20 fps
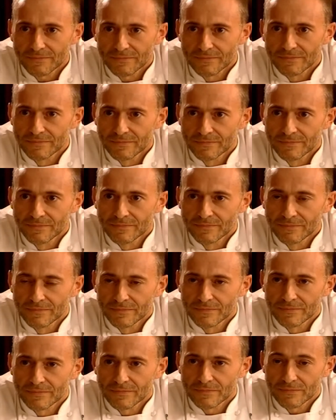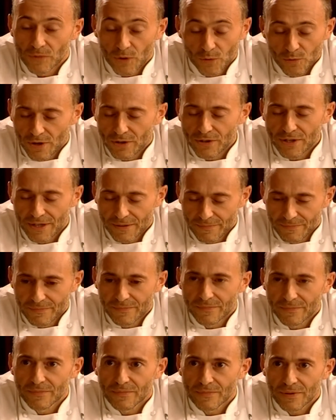you remember their names? Oh, God, what type
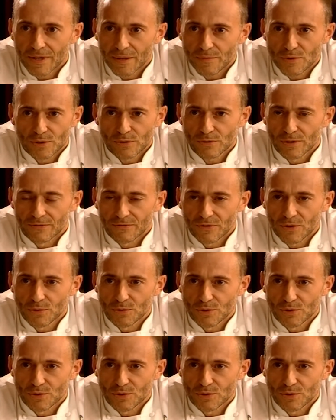of, You can? Absolutely, of course.